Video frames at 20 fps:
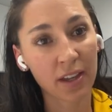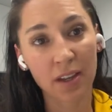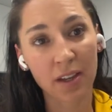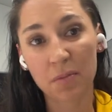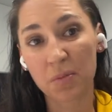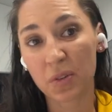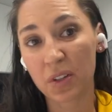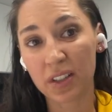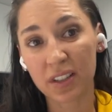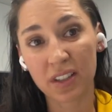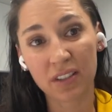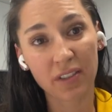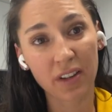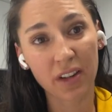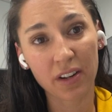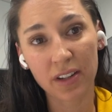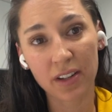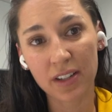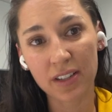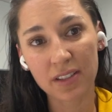completely
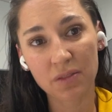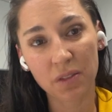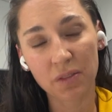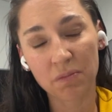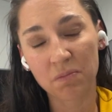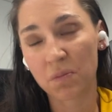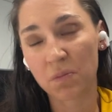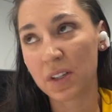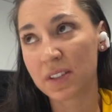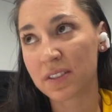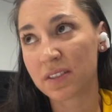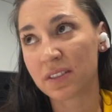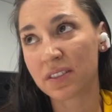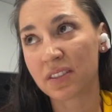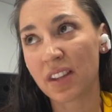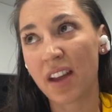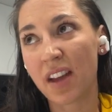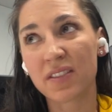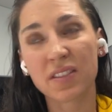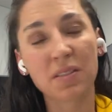varies. We, we
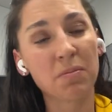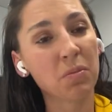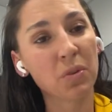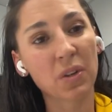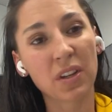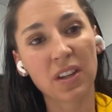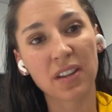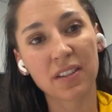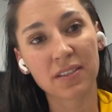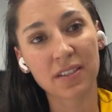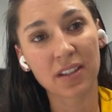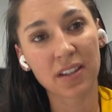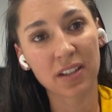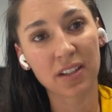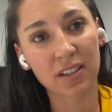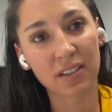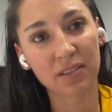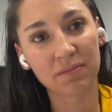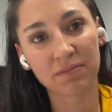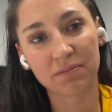have some bookings that
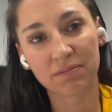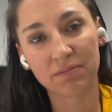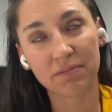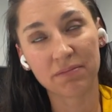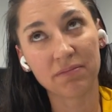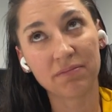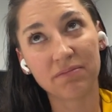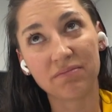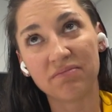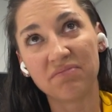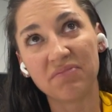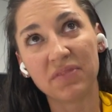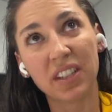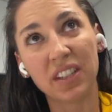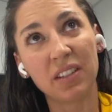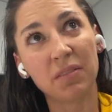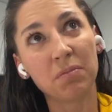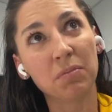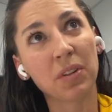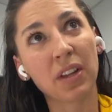are
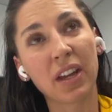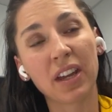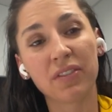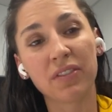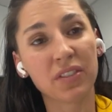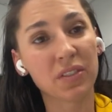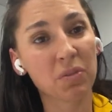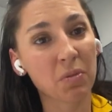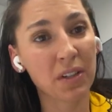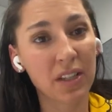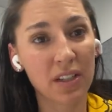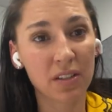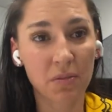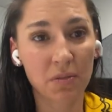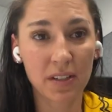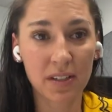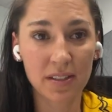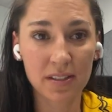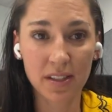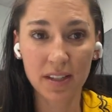in play for
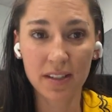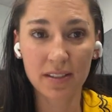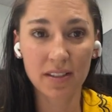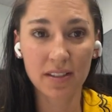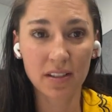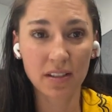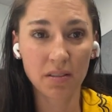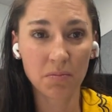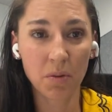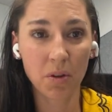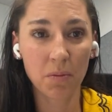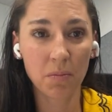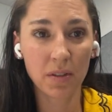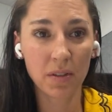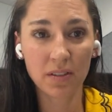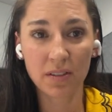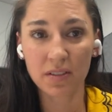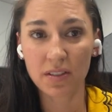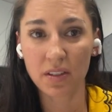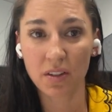2026 at the
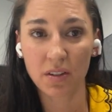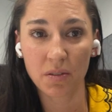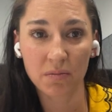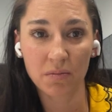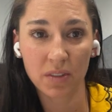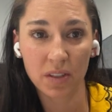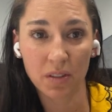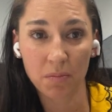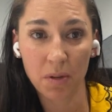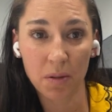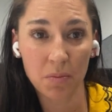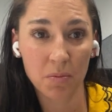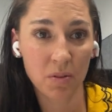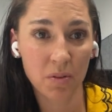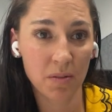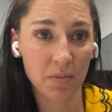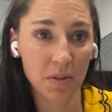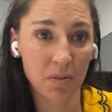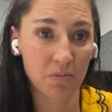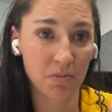moment. So, you know, people wow,
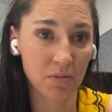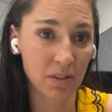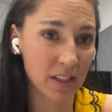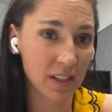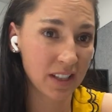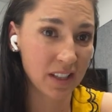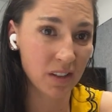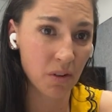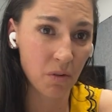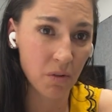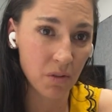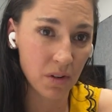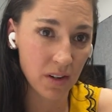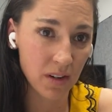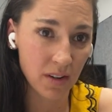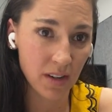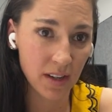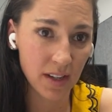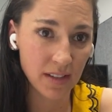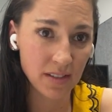can be okay. really
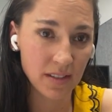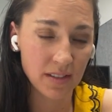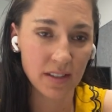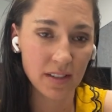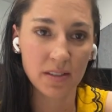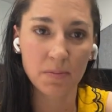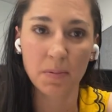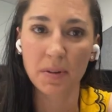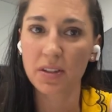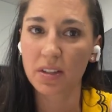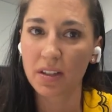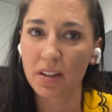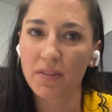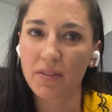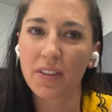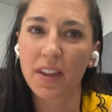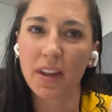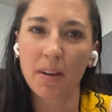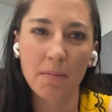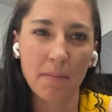organised, especially if
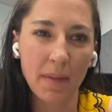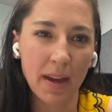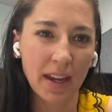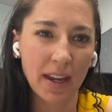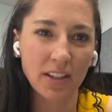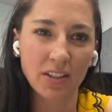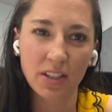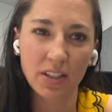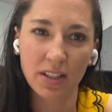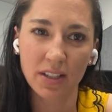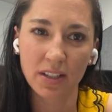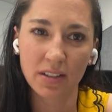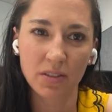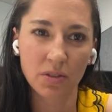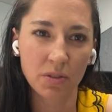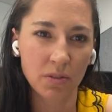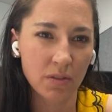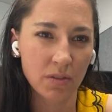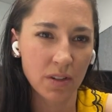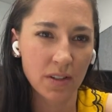they're major
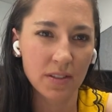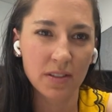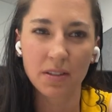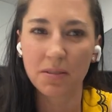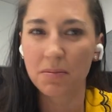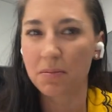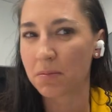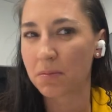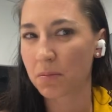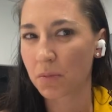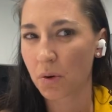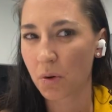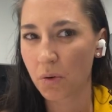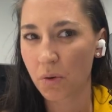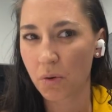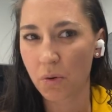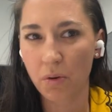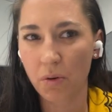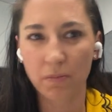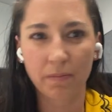tourism
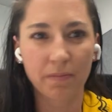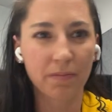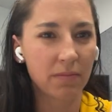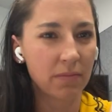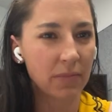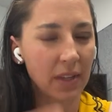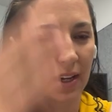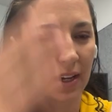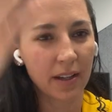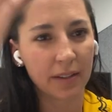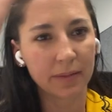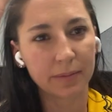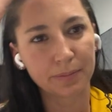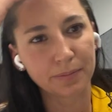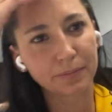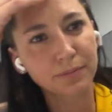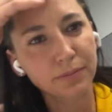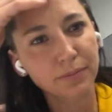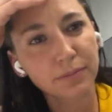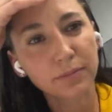or,
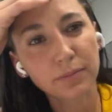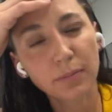um,